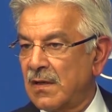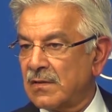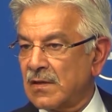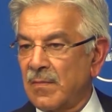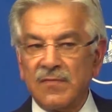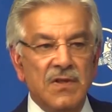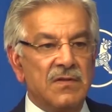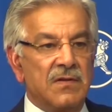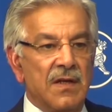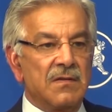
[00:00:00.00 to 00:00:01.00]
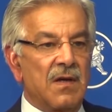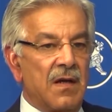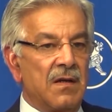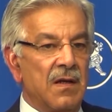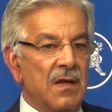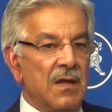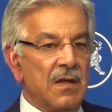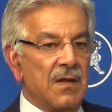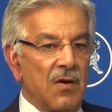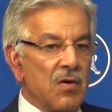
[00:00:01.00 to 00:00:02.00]
some of these things
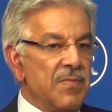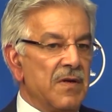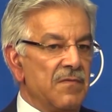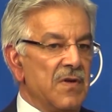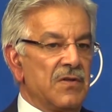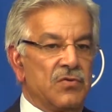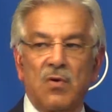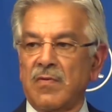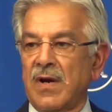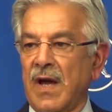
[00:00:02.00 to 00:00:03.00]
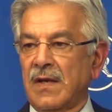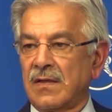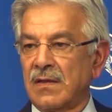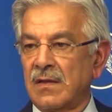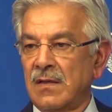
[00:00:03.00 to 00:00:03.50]
cannot be reversed overnight.